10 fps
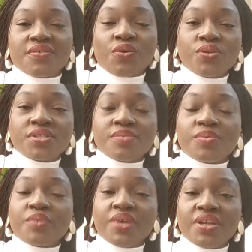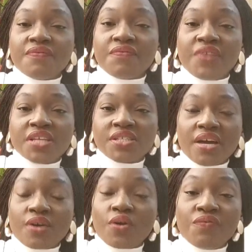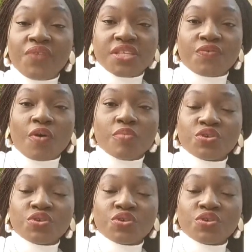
oats were made in flakes, cornflakes form.